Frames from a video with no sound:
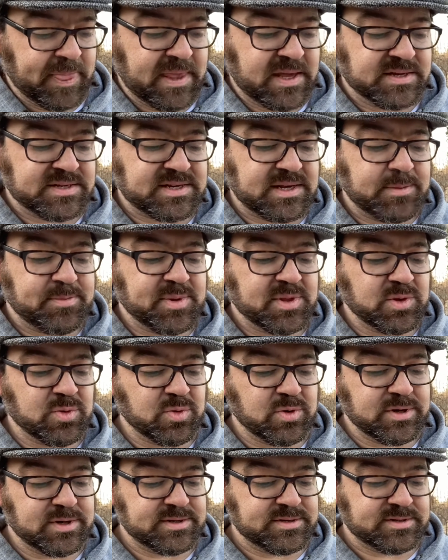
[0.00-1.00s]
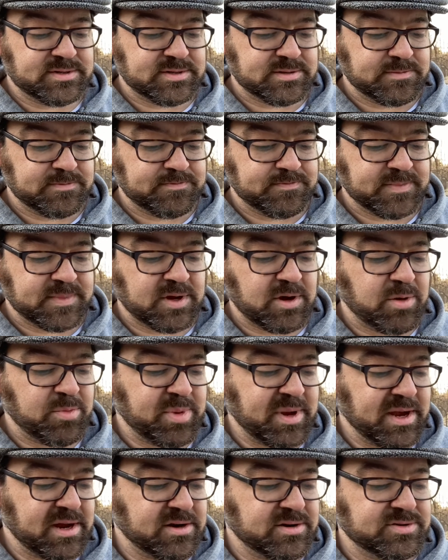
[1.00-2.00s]
Deep in the woods, there are
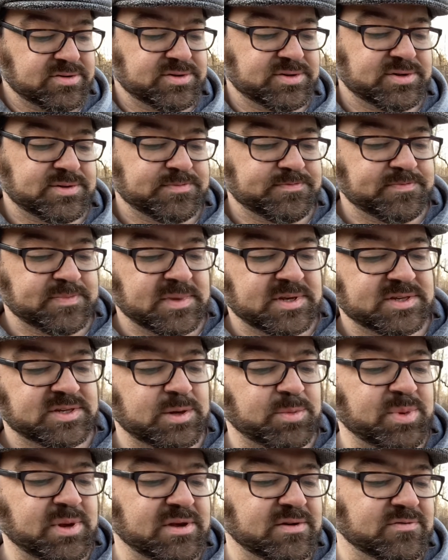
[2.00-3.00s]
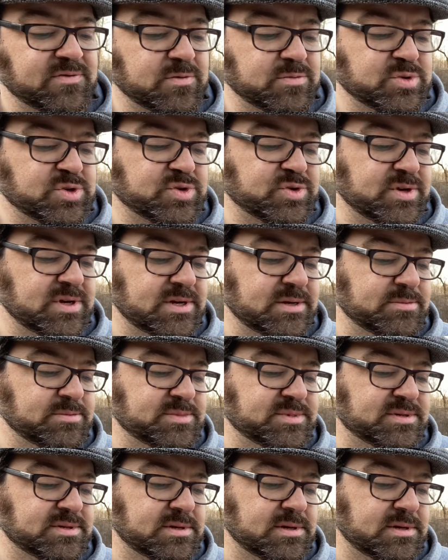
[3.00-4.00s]
bears, sipping from
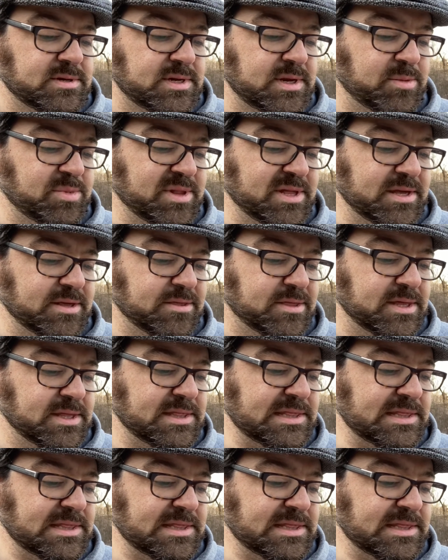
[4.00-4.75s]
streams, nibbling thin